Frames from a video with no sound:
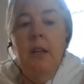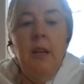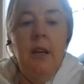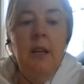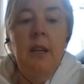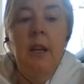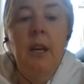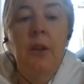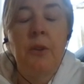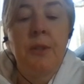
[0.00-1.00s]
and I
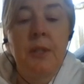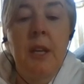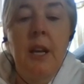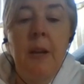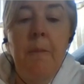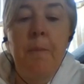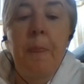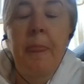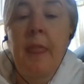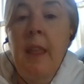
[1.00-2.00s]
could say,
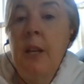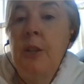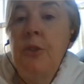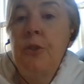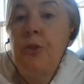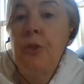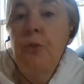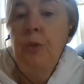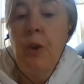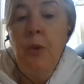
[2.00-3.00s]
did you
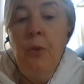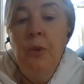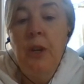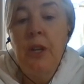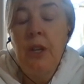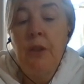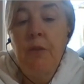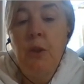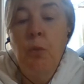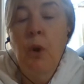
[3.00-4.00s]
know that if
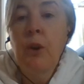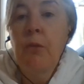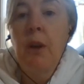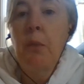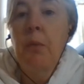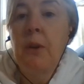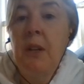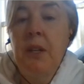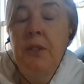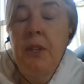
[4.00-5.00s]
you walk around
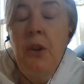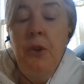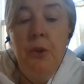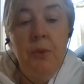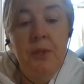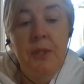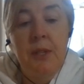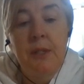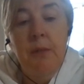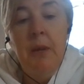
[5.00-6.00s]
Burlington, you will see
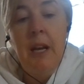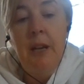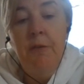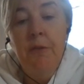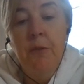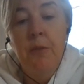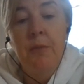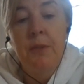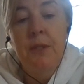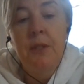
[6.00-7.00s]
some
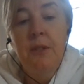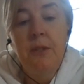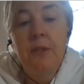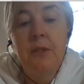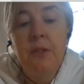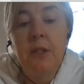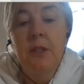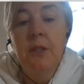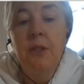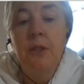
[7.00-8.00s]
landforms?
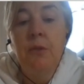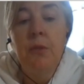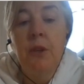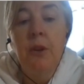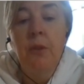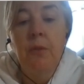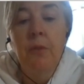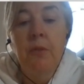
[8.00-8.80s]
Did you know?